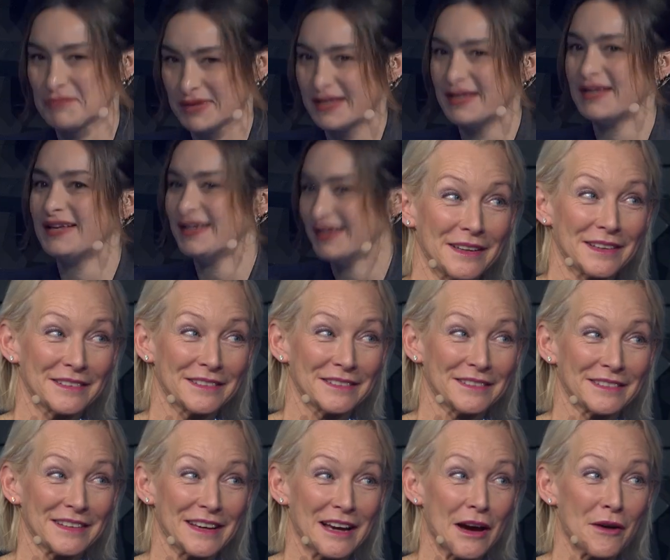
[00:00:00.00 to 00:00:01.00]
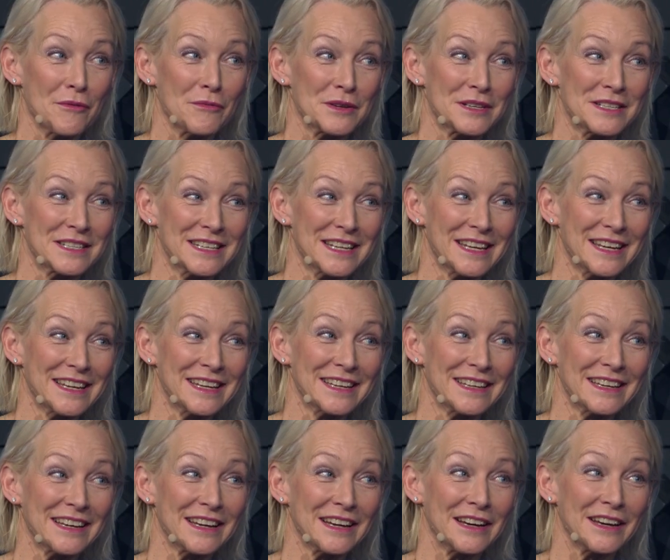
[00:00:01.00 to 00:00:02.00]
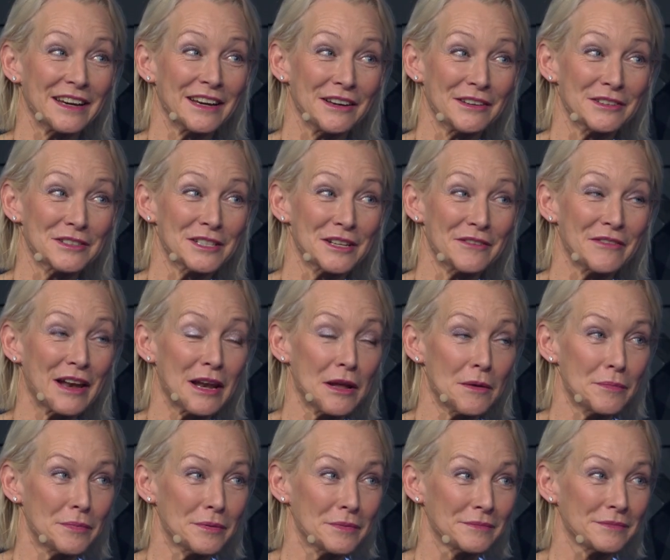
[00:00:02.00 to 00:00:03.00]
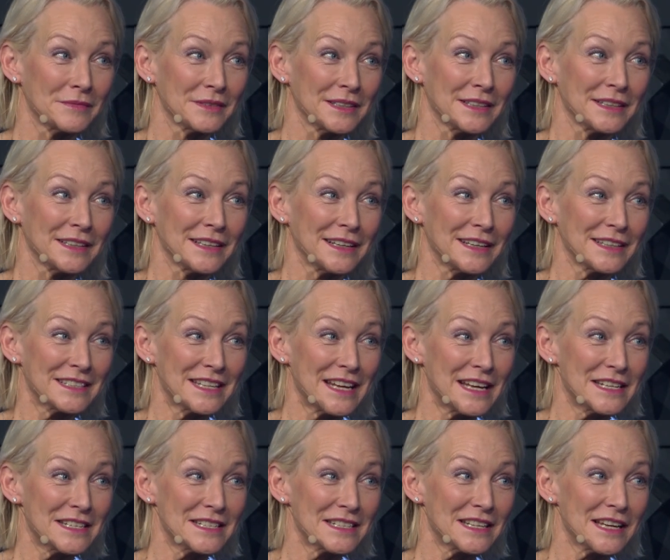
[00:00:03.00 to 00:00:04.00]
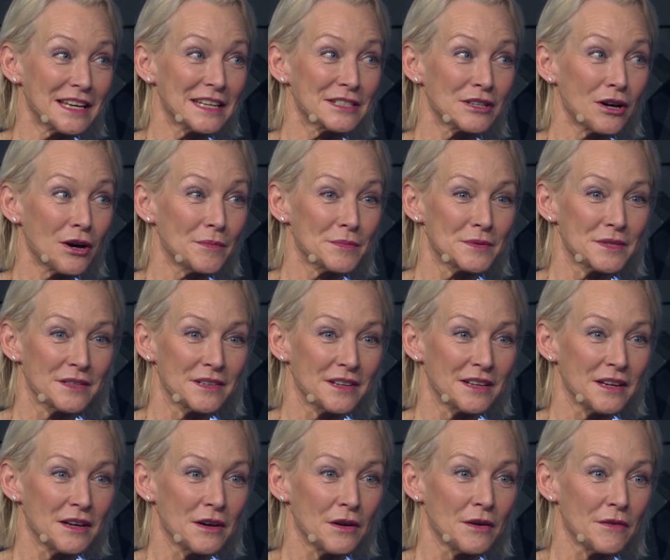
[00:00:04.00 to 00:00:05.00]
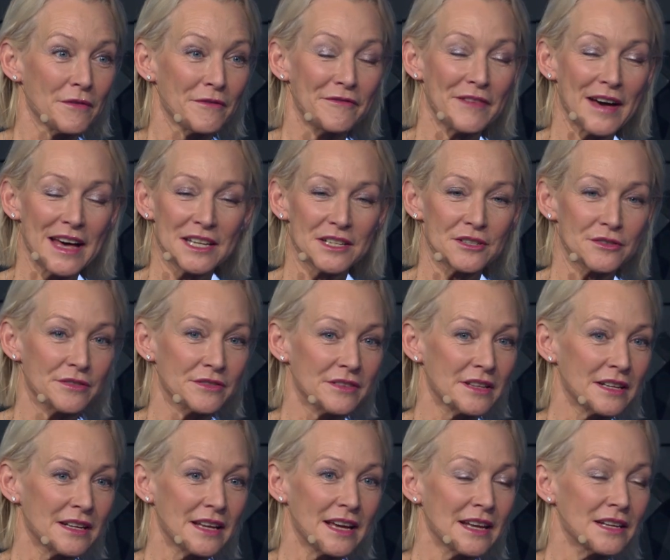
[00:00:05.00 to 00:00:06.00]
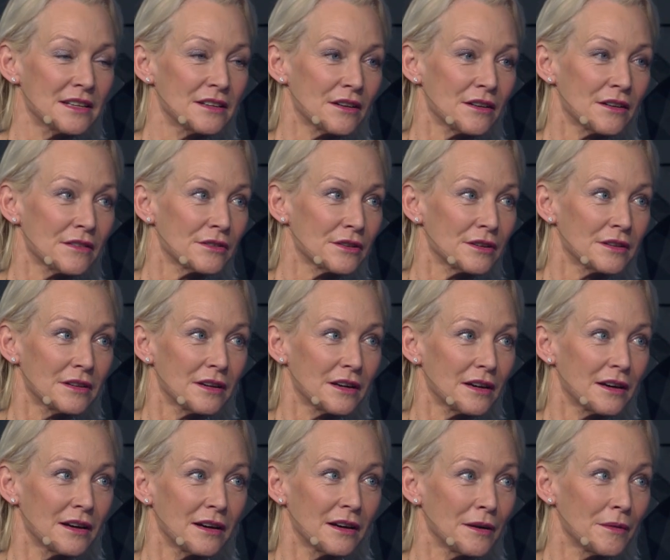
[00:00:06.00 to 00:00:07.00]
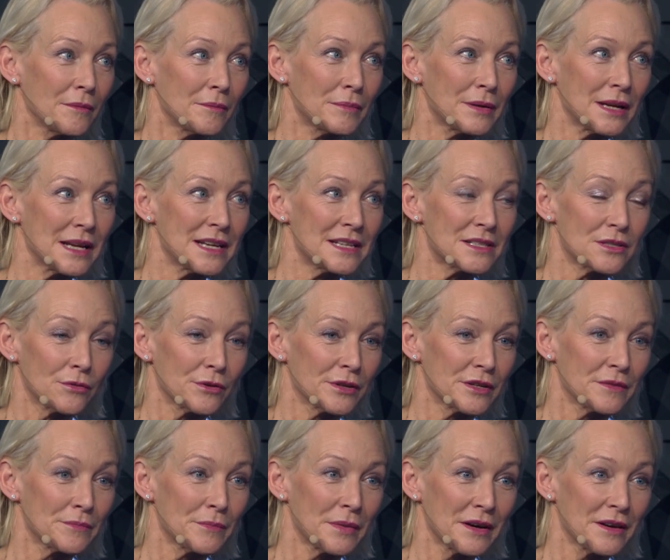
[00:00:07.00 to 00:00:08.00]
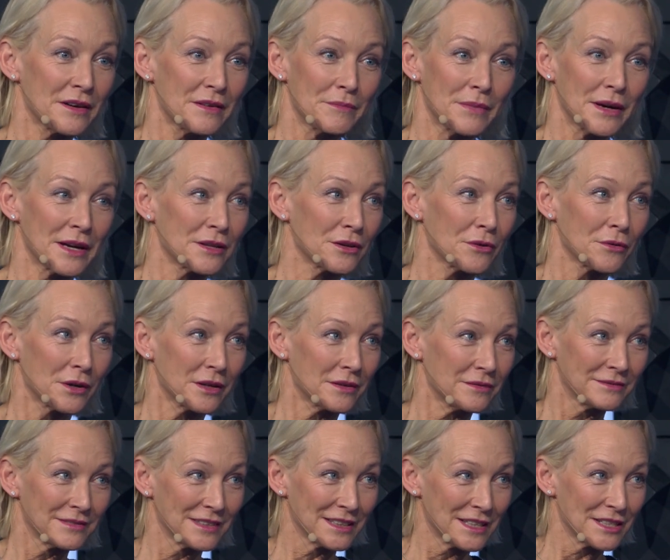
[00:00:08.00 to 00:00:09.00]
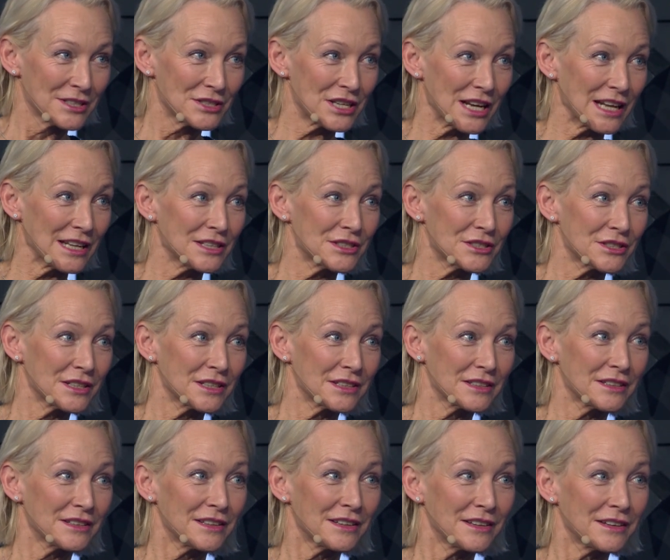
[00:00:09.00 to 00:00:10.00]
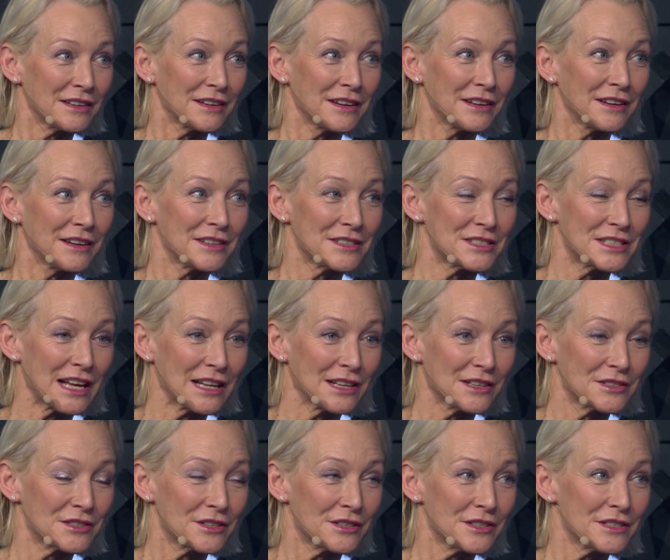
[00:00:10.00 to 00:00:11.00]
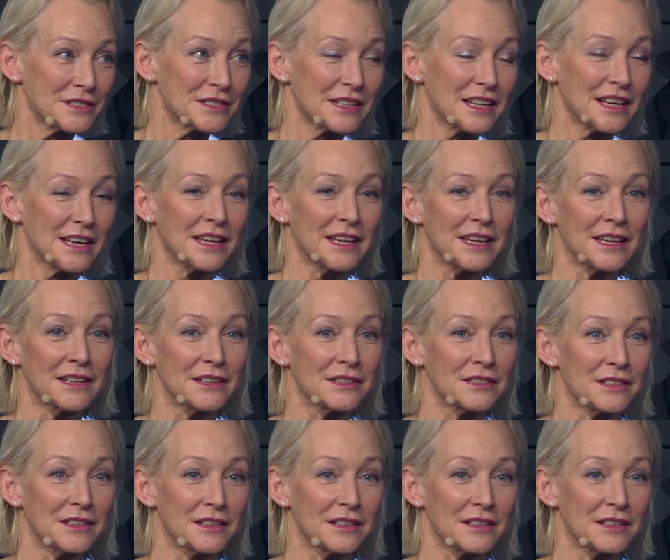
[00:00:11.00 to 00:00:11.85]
but I would say develop, test, adopt faster than any other place or by your challengers, and